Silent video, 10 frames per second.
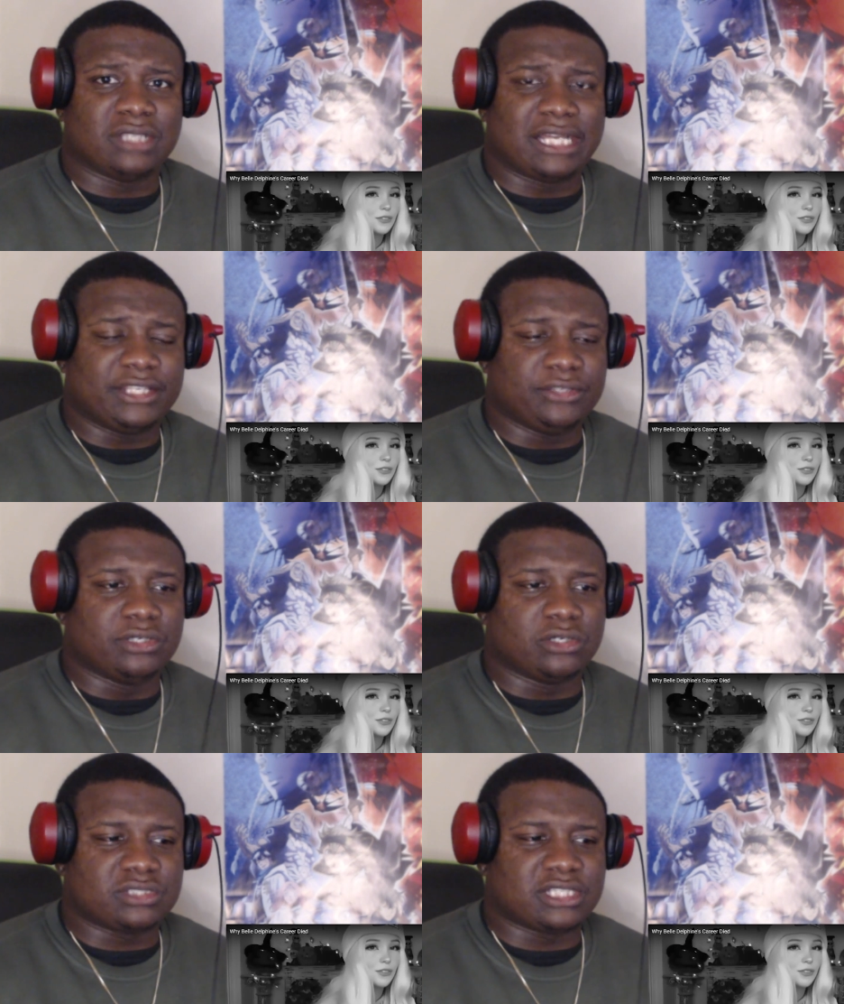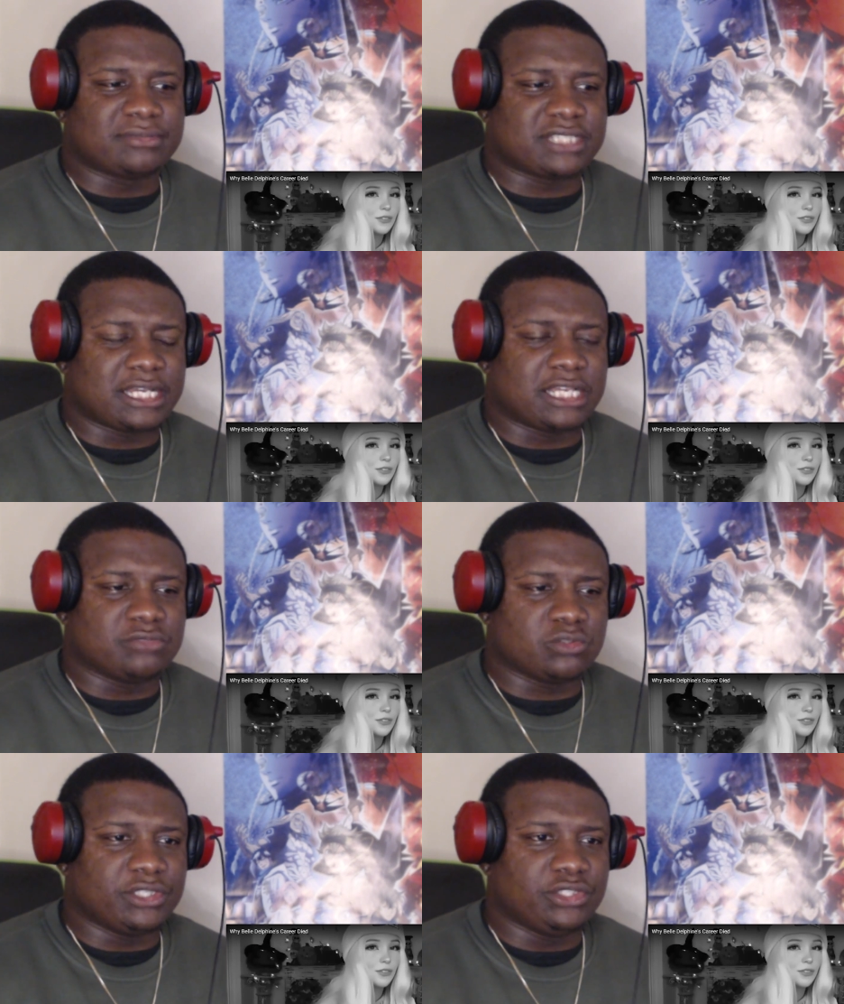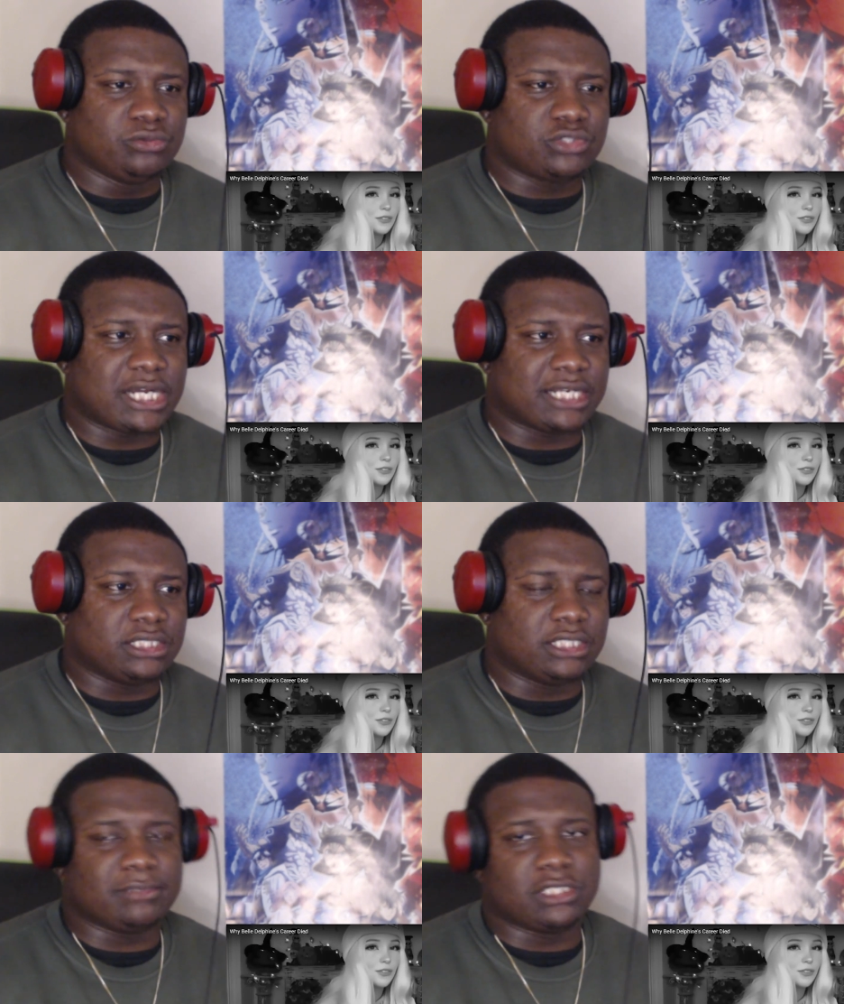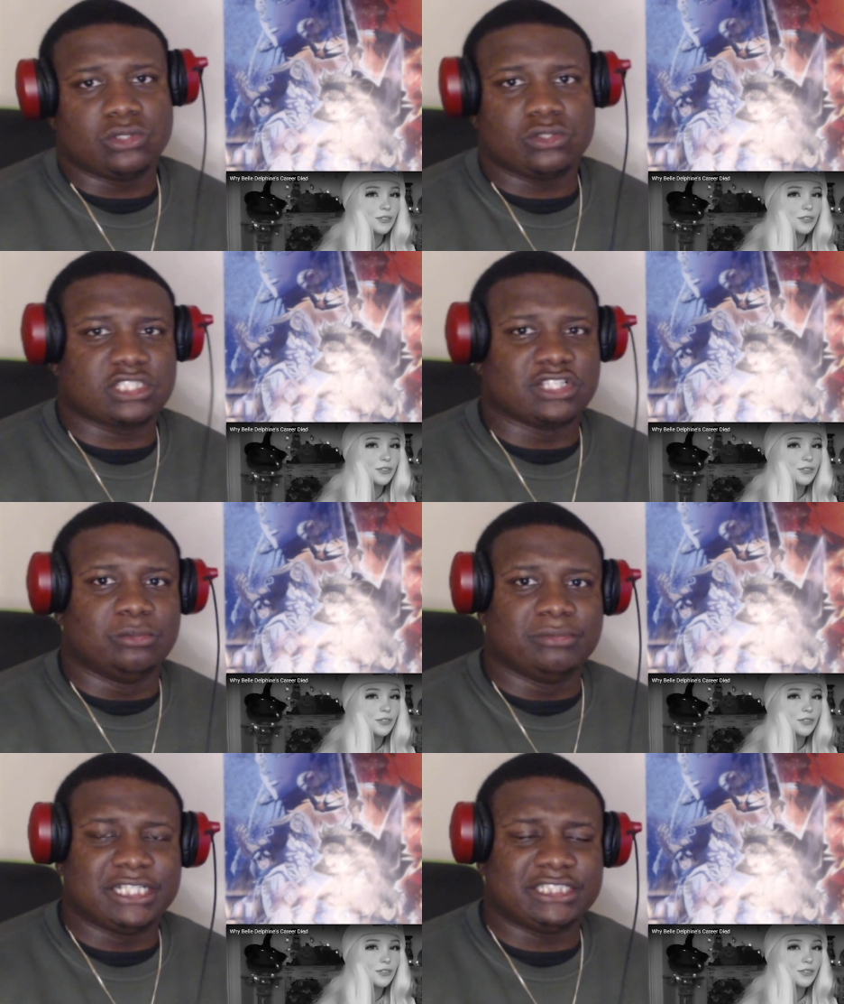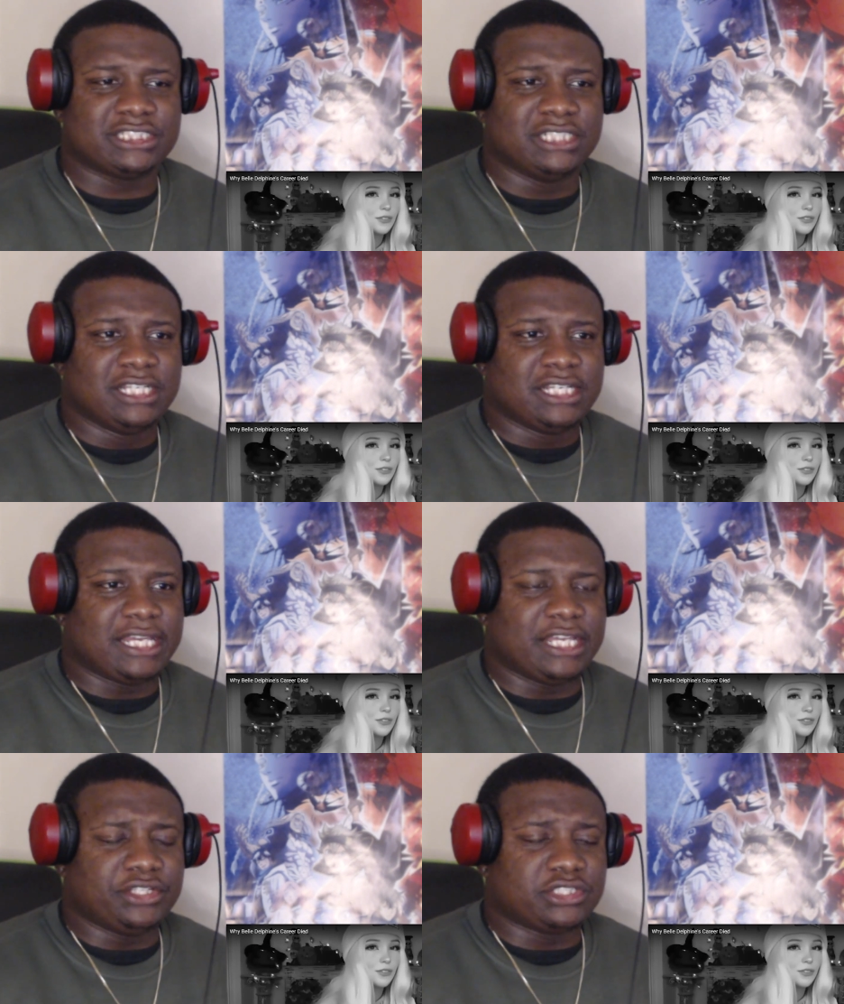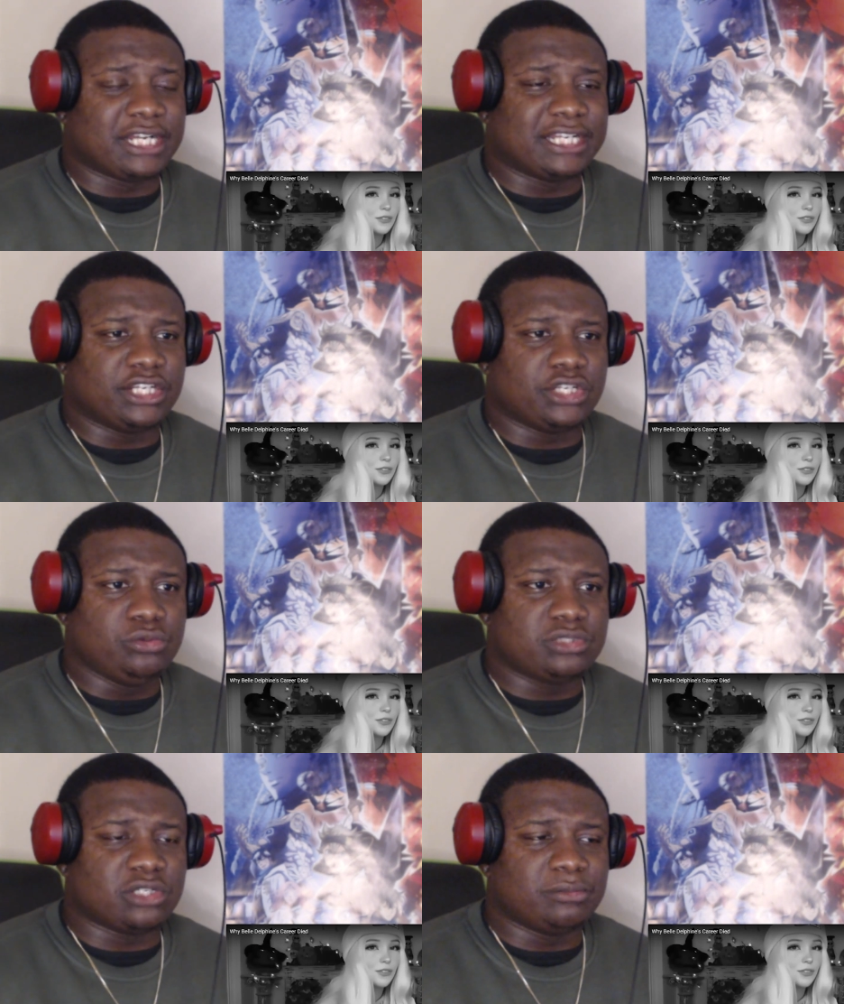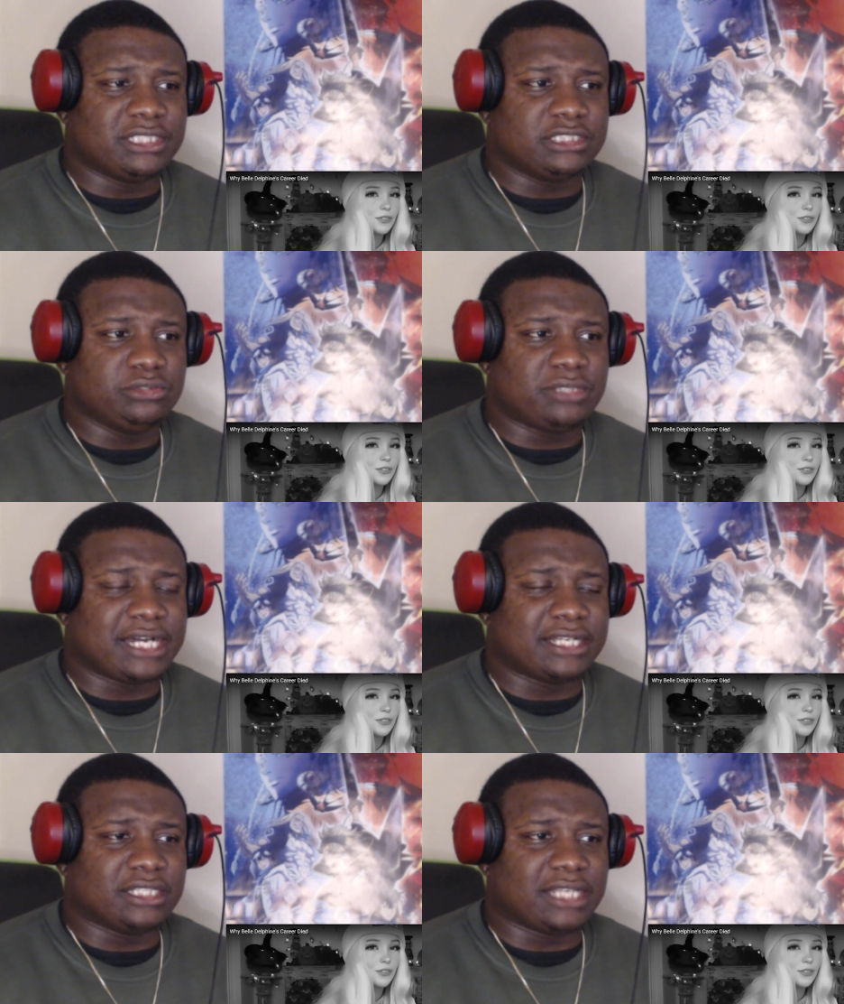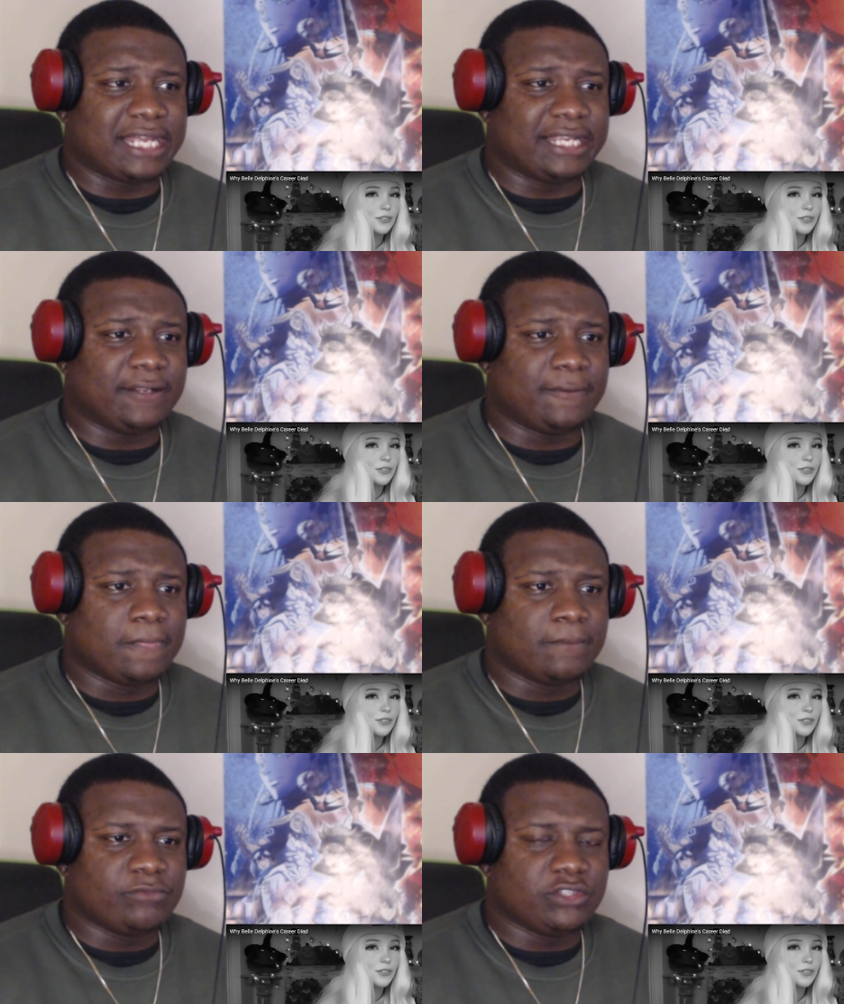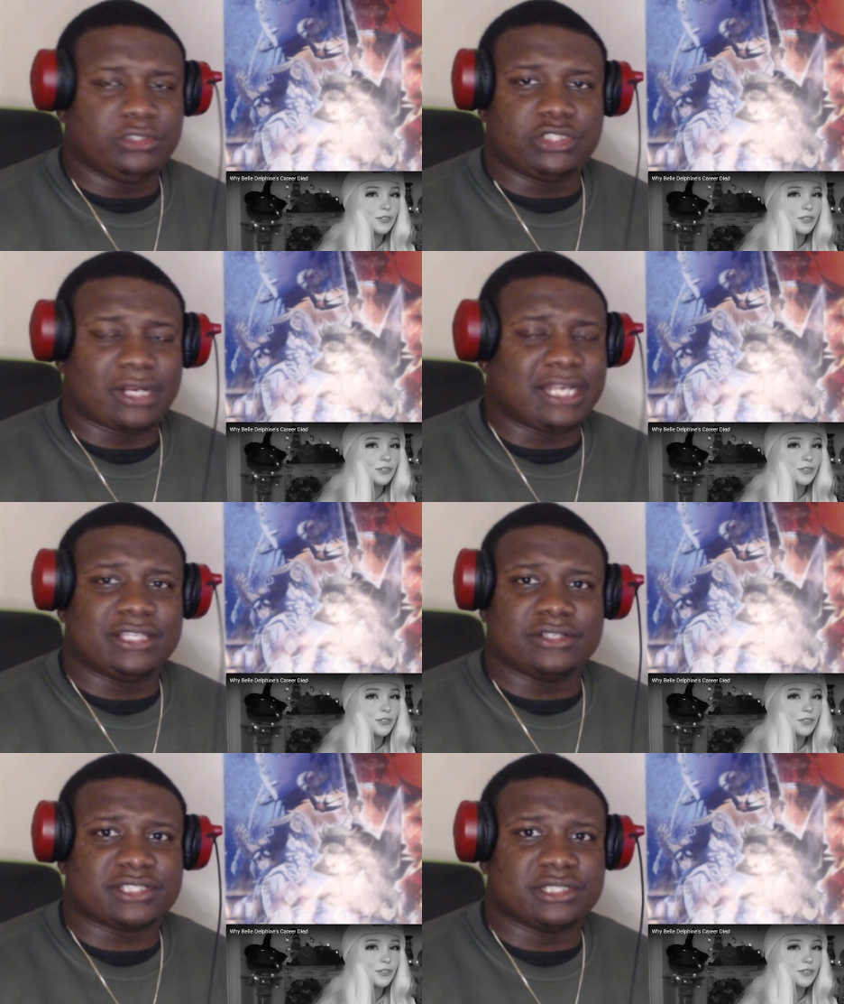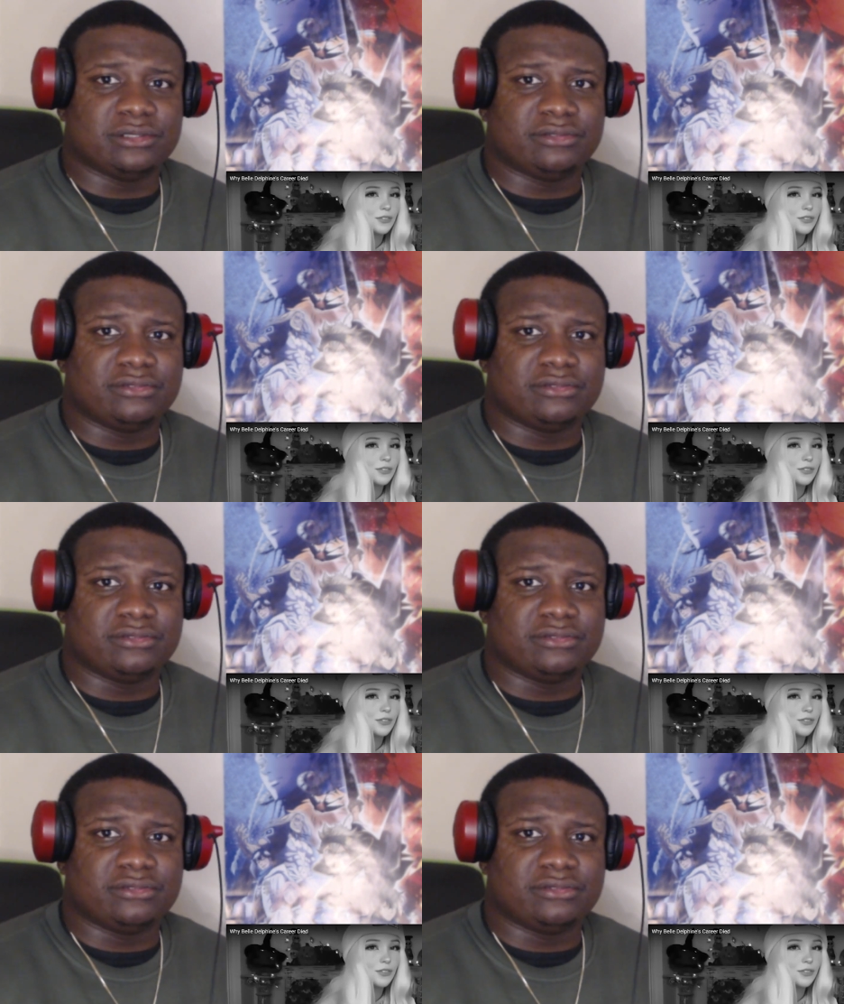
Speaker 1: Like you know, sometimes when you trying to upload so much and you're trying to do so much, you kind of like you drain yourself.